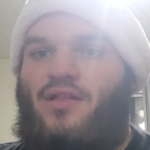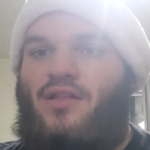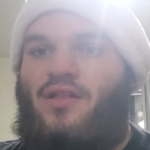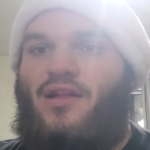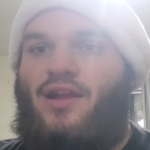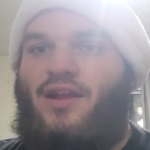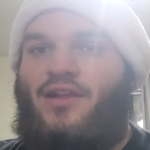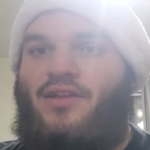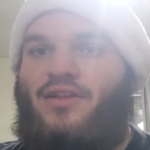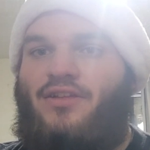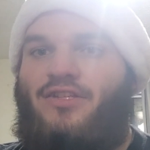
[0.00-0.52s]

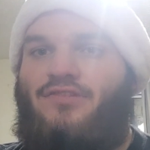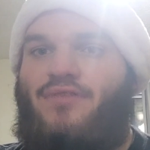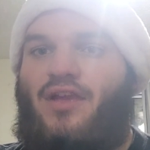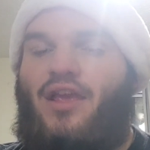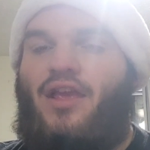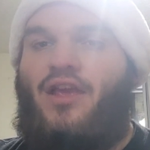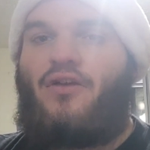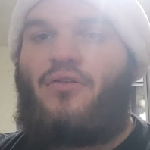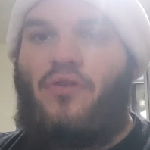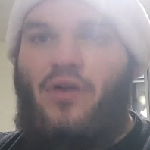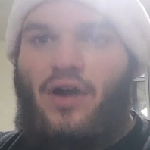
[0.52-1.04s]
liking this
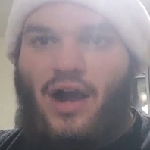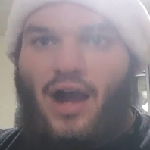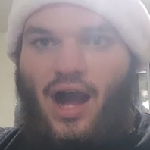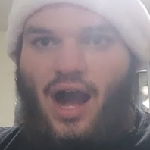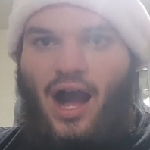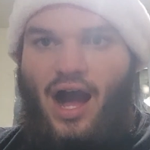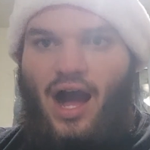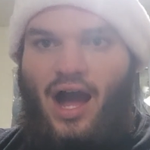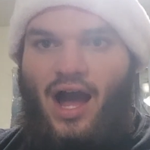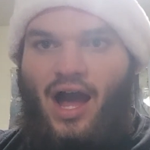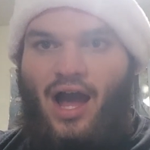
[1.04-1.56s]
video.
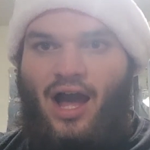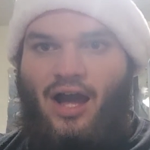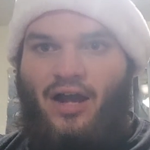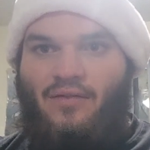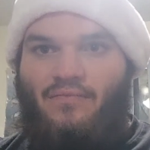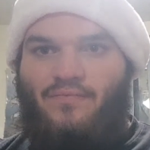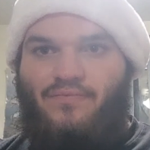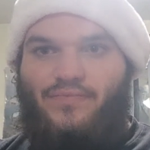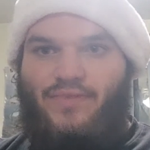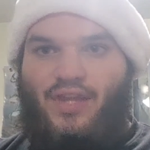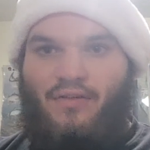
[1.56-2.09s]

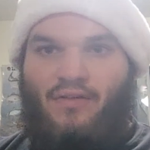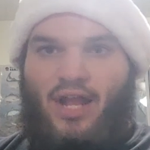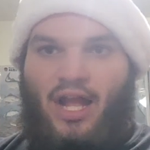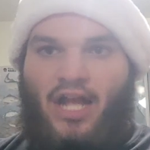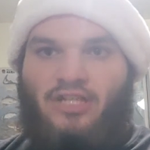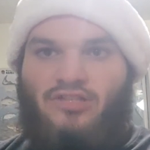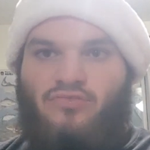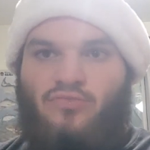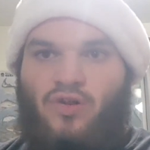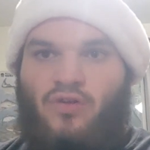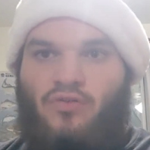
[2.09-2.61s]
You
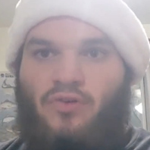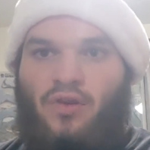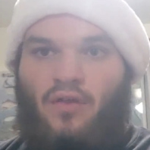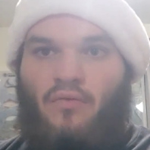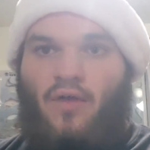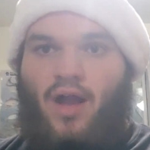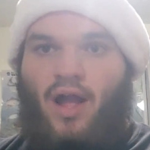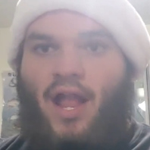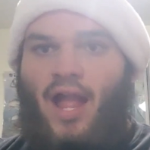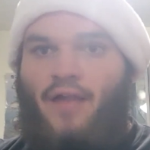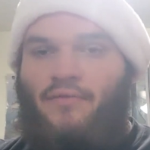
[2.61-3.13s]
guys are wondering
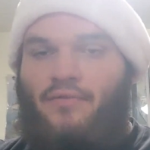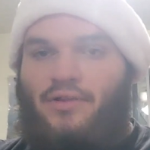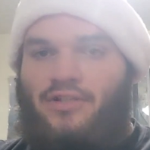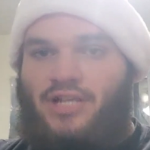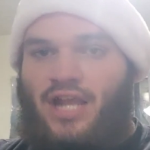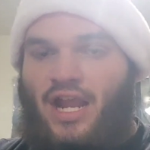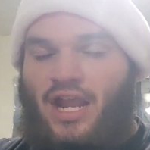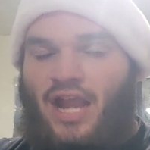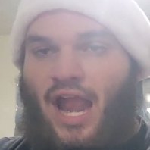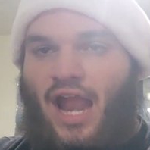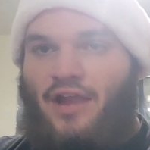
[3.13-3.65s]
why I have a
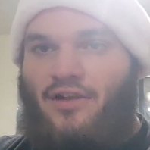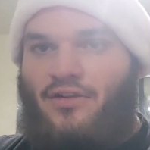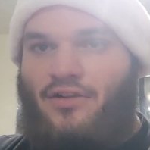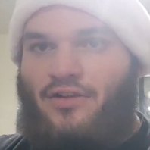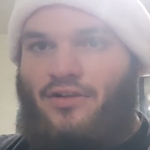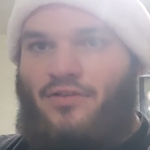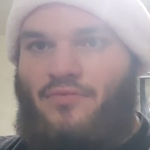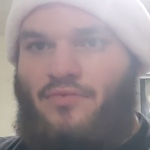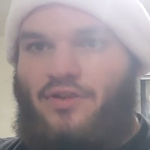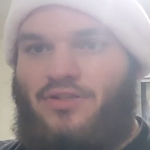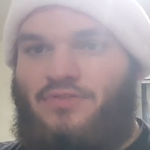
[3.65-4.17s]
Santa hat
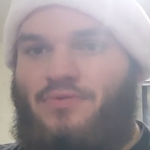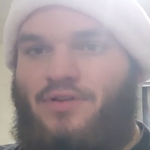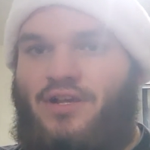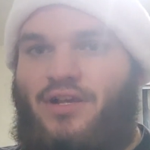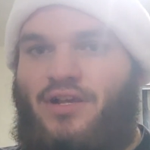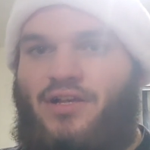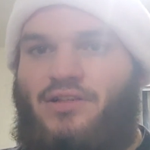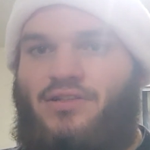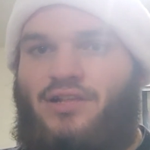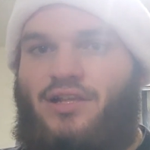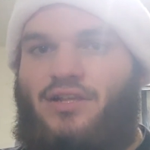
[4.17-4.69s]
on, is
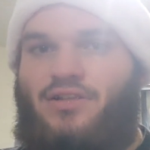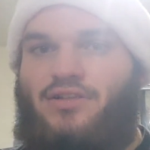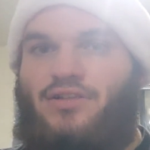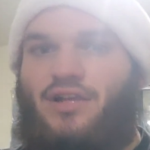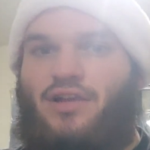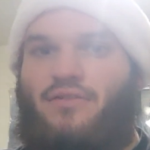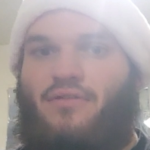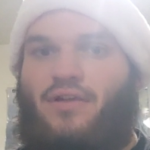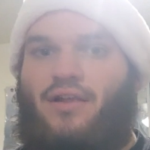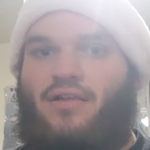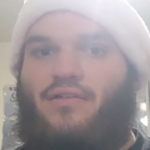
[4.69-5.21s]
because I just got
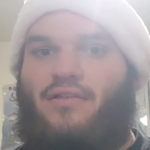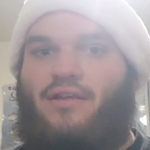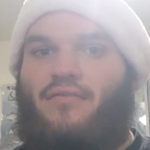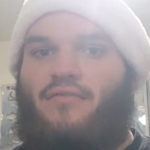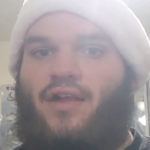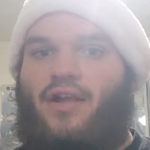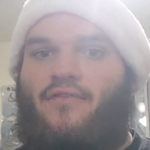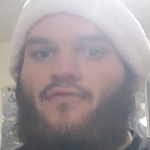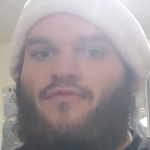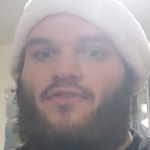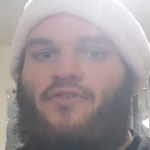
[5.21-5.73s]
everything
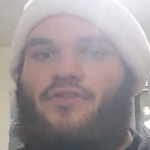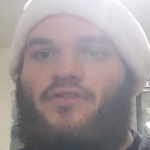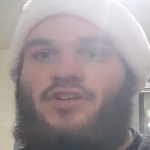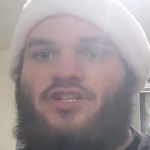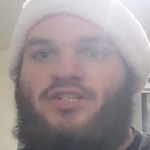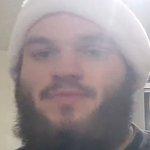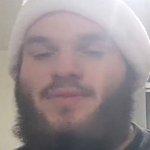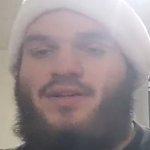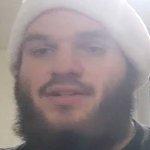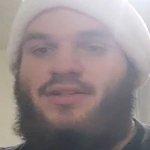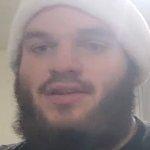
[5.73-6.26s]
ready for
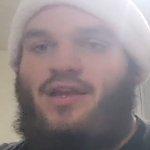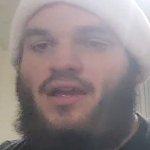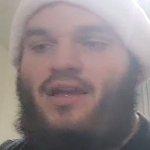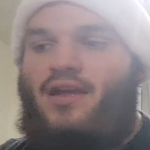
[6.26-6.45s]
Christmas.